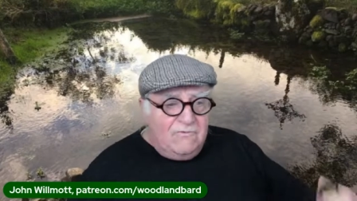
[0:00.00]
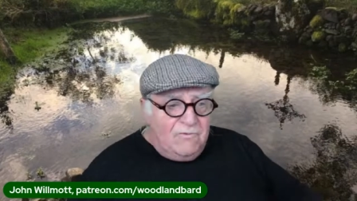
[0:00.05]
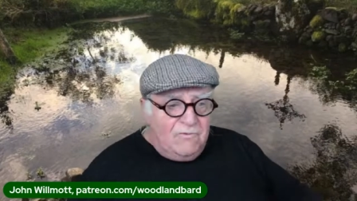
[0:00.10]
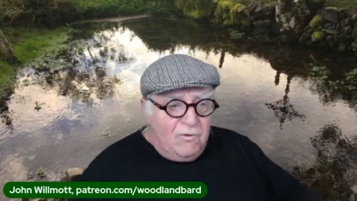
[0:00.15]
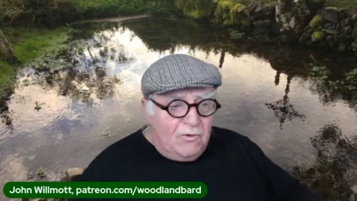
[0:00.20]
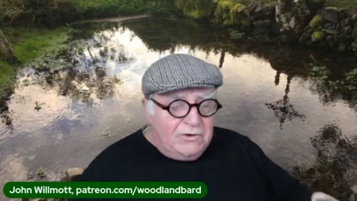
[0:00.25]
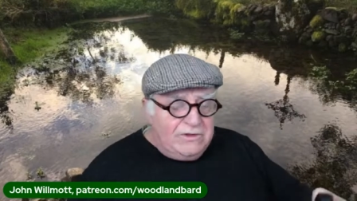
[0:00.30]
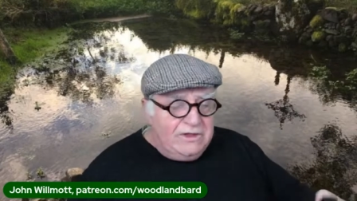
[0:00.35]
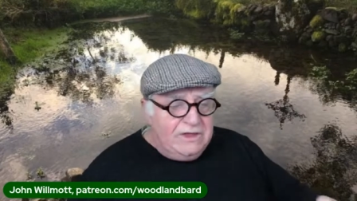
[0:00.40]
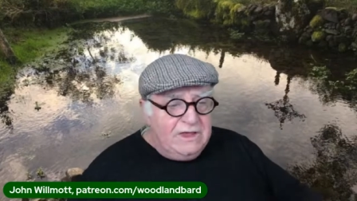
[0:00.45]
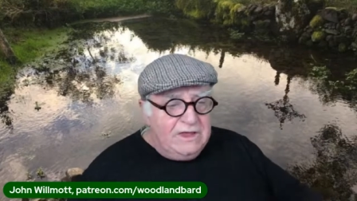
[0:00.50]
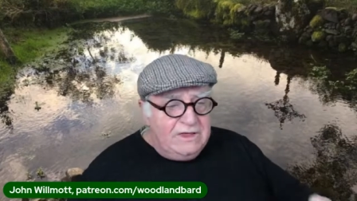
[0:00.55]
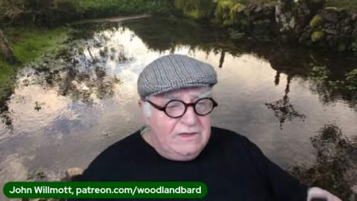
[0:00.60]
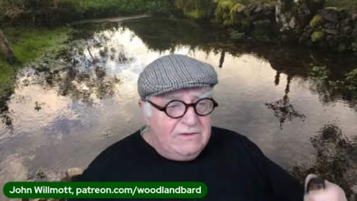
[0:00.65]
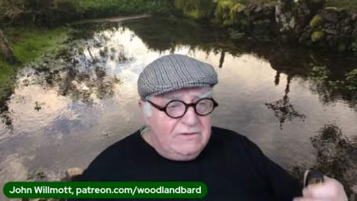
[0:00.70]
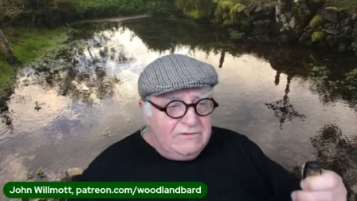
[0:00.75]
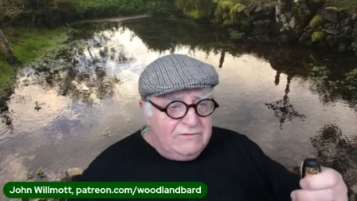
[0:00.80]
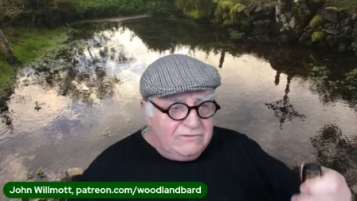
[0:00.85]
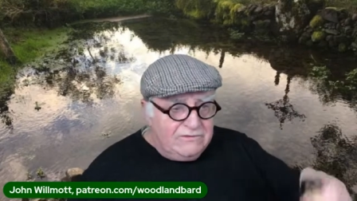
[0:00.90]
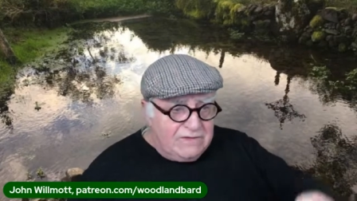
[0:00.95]
forty
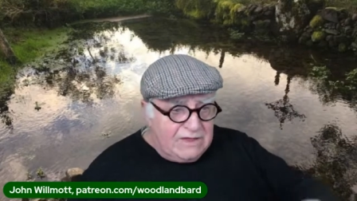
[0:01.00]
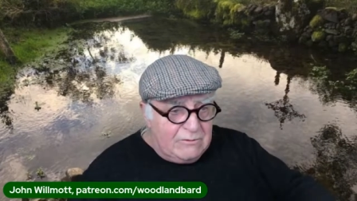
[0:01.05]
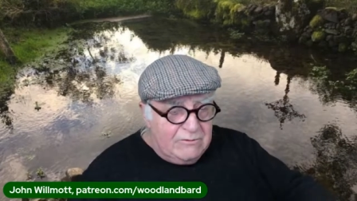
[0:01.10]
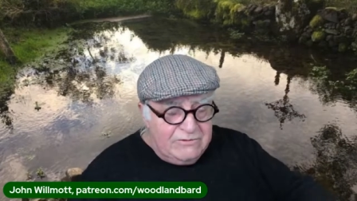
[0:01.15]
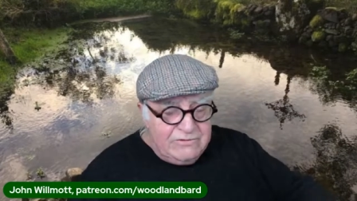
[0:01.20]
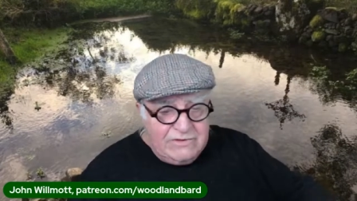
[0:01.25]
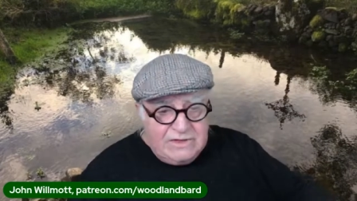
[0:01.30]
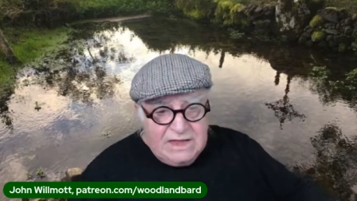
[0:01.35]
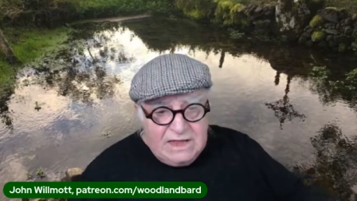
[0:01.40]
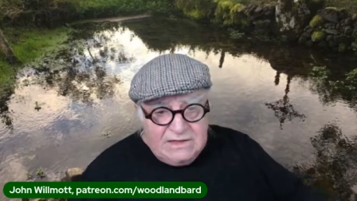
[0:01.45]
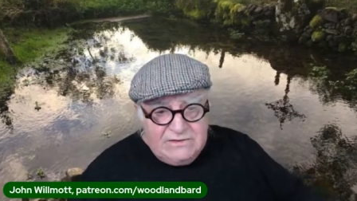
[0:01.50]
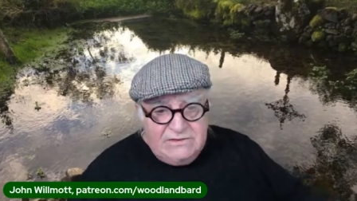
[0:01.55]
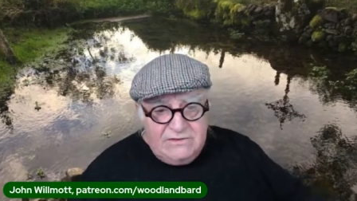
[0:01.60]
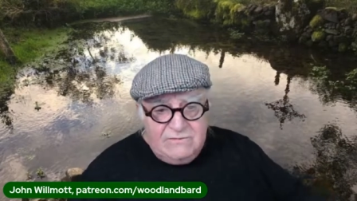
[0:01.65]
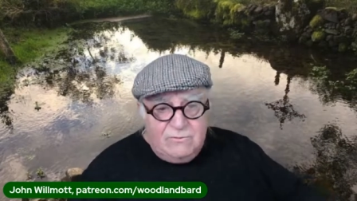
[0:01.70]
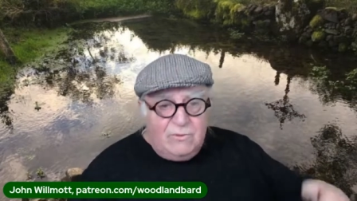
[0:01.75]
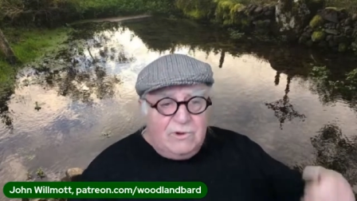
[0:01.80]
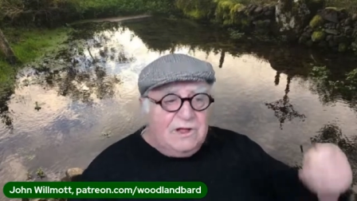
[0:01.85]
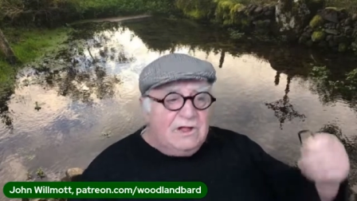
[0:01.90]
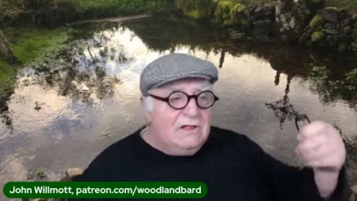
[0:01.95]
years, that was an
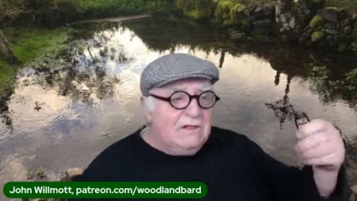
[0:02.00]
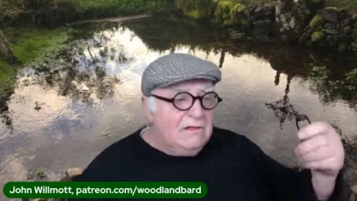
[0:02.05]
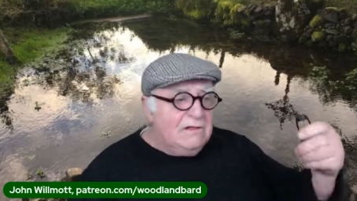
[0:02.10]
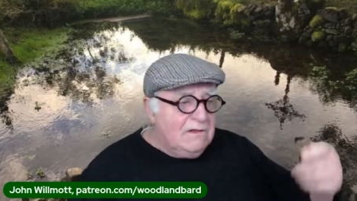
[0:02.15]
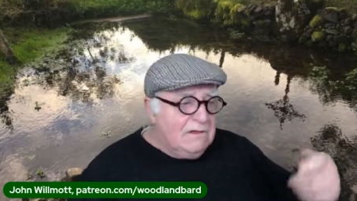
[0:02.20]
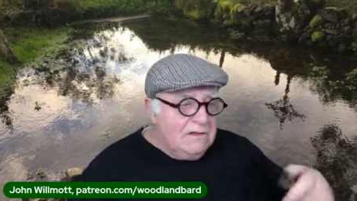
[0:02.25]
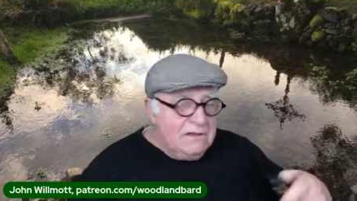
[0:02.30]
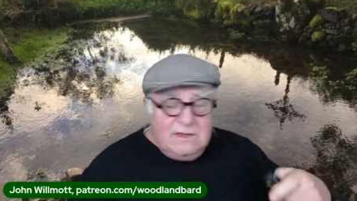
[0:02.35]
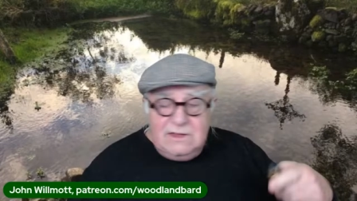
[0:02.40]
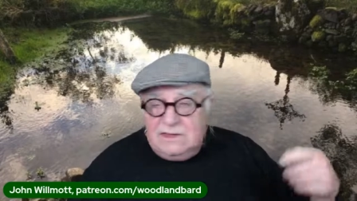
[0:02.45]
active well.